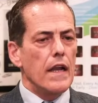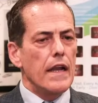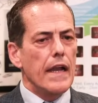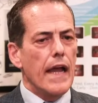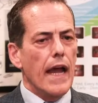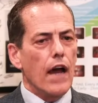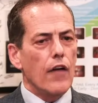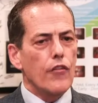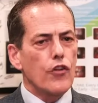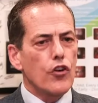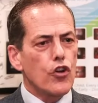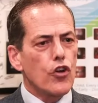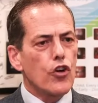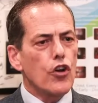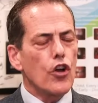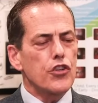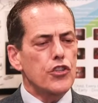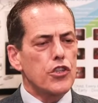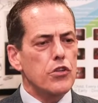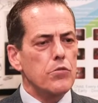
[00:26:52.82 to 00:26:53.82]
Now, there could
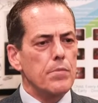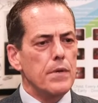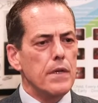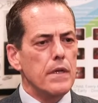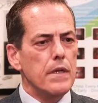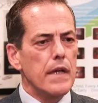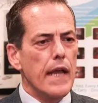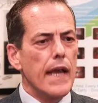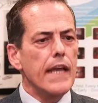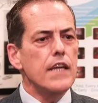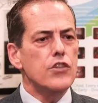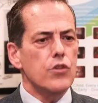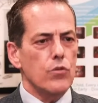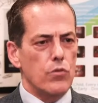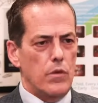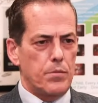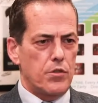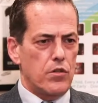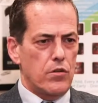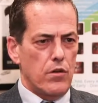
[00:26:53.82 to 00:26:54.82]
also be
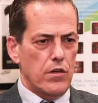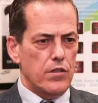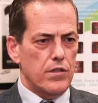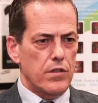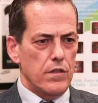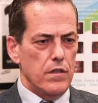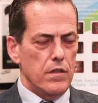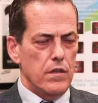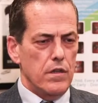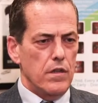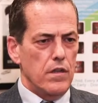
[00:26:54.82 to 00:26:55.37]
nasal obstruction.